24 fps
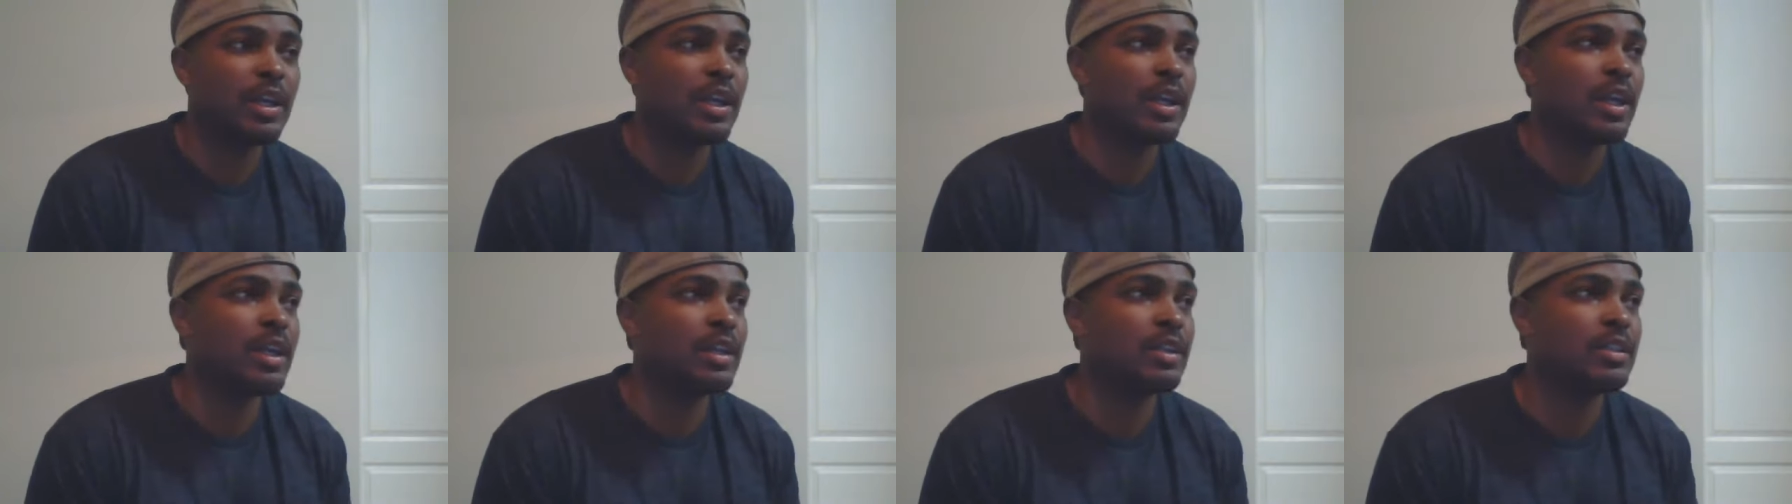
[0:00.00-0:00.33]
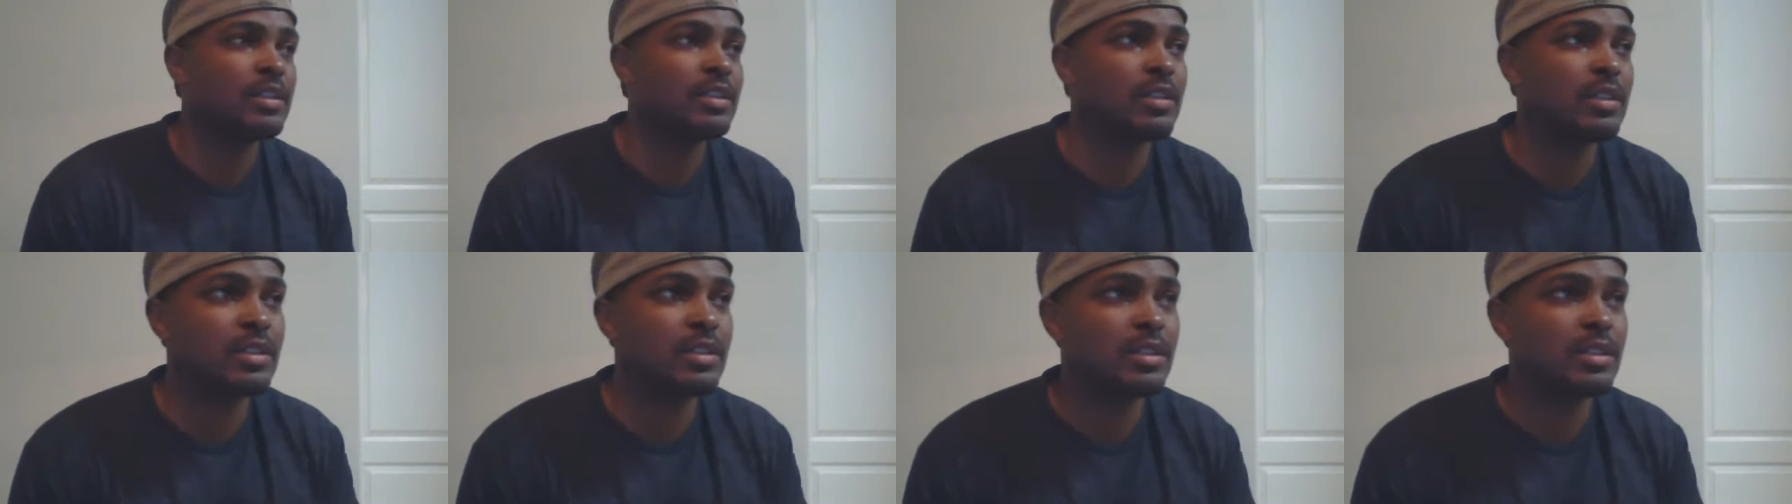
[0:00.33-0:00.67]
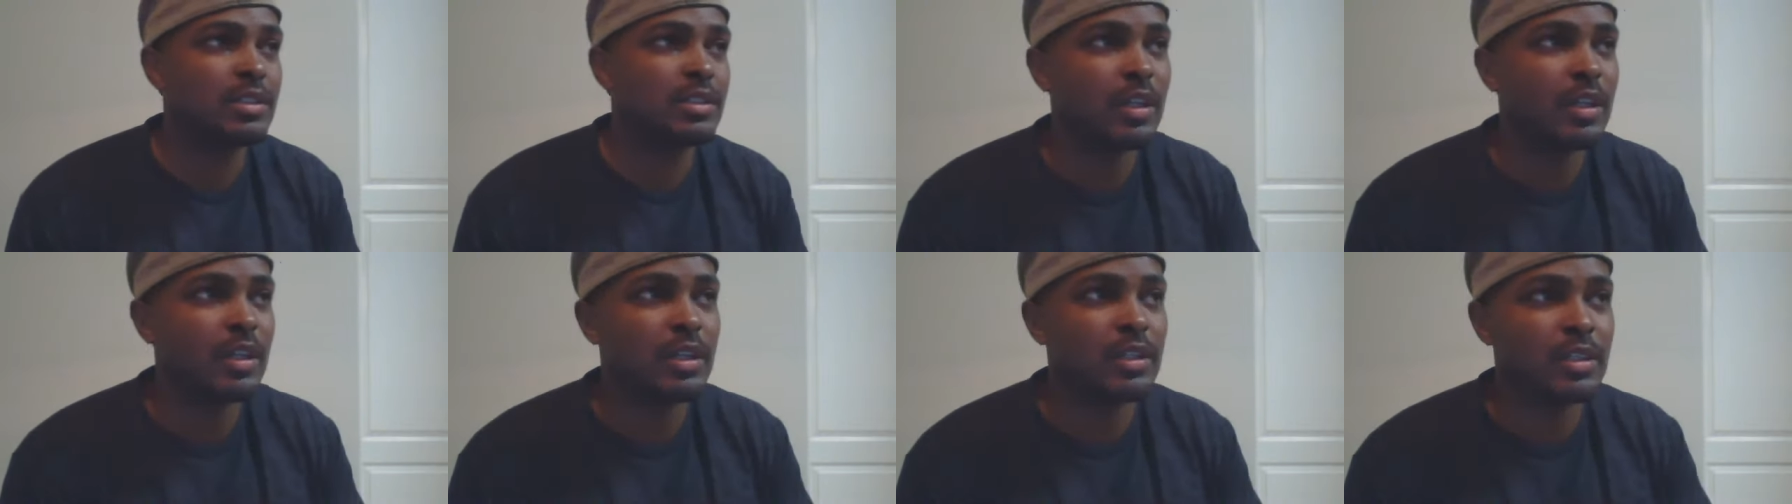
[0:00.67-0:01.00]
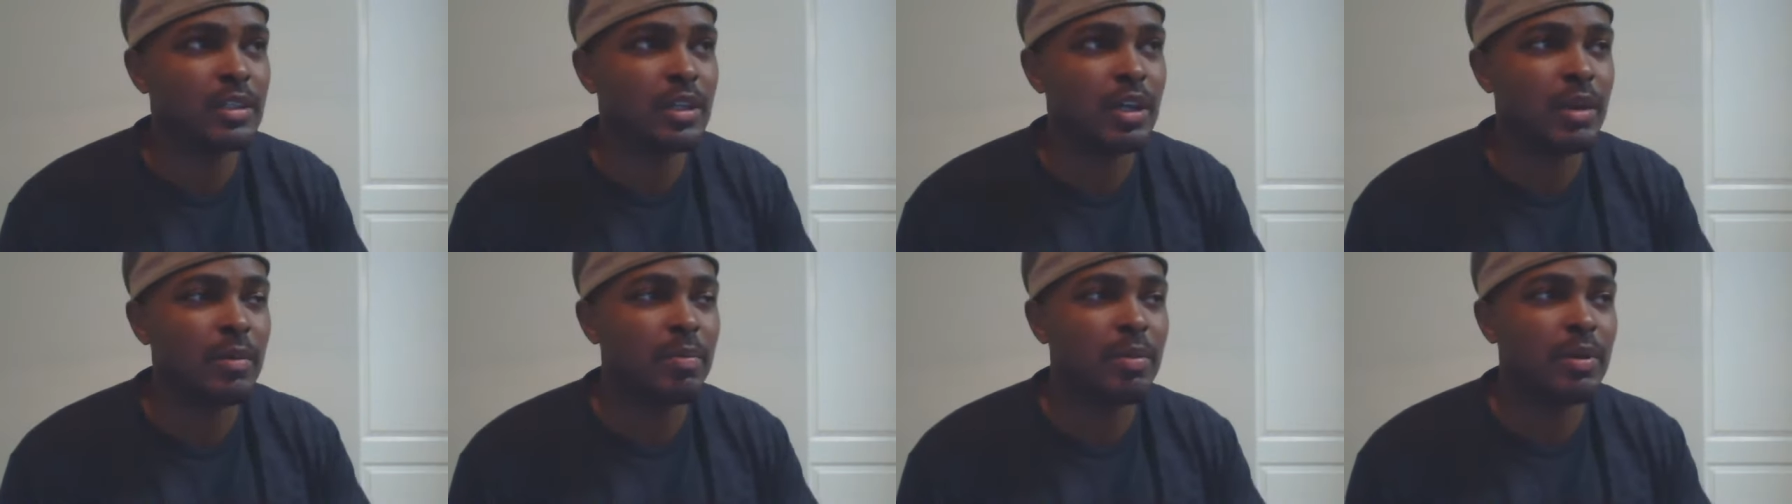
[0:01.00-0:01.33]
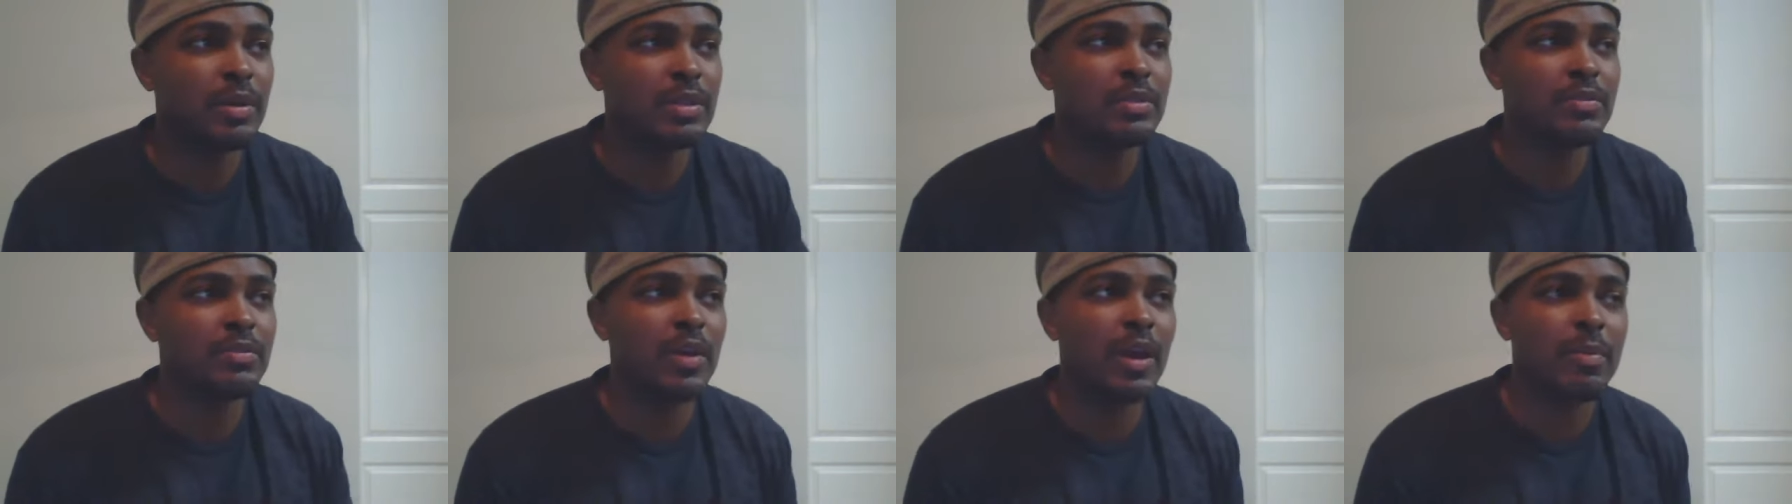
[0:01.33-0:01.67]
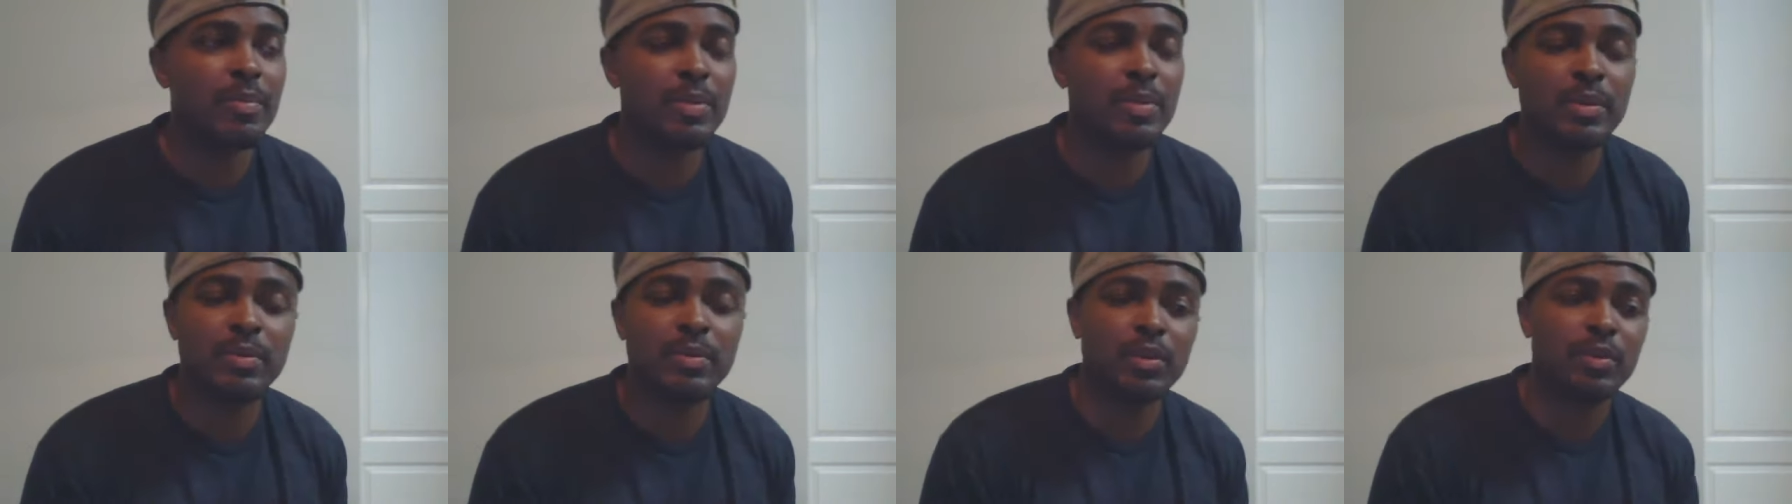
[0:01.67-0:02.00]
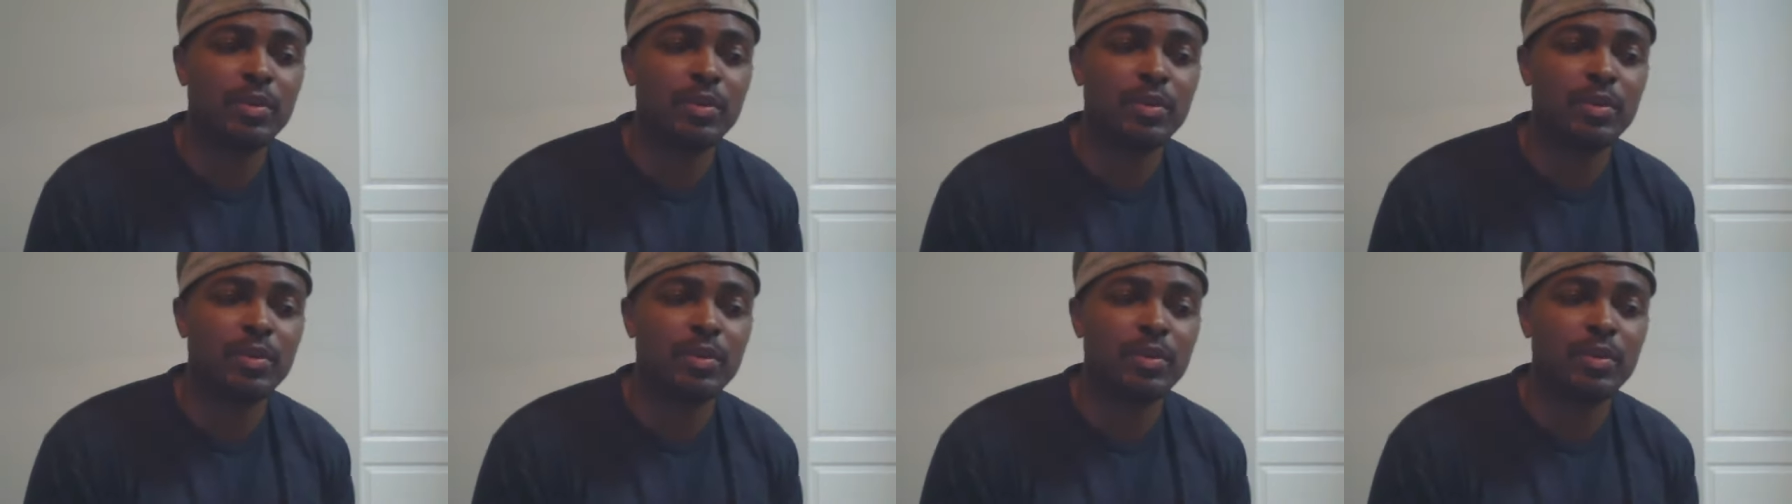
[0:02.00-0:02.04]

as as a bunch of our people